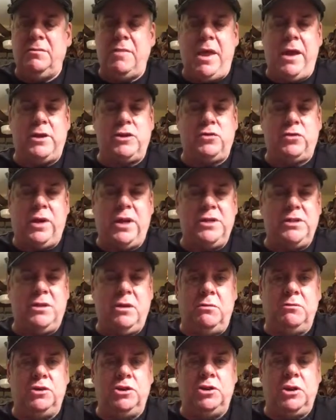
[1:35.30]
X-rays
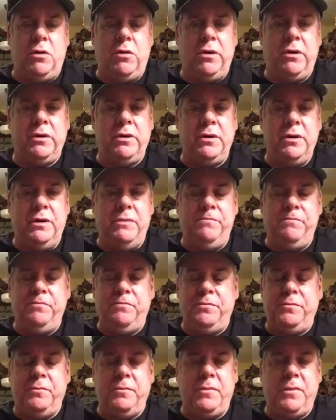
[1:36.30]
don't show
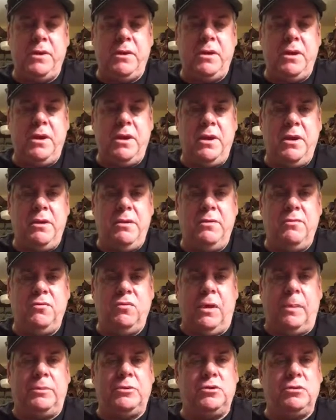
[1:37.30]
a
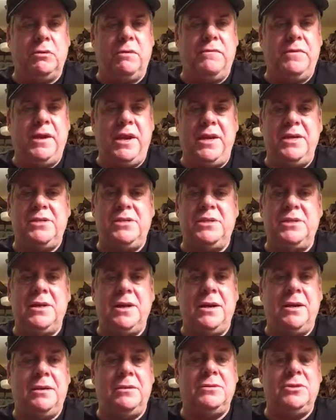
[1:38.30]
rupture of the
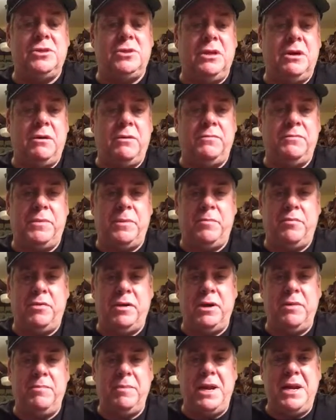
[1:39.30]
ACL, so they're
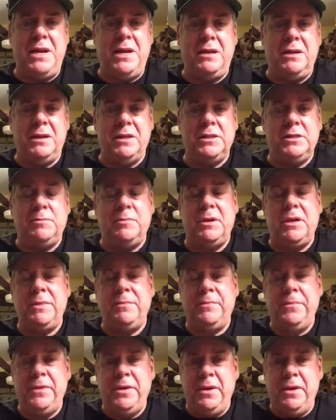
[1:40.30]
pretty meaningless, but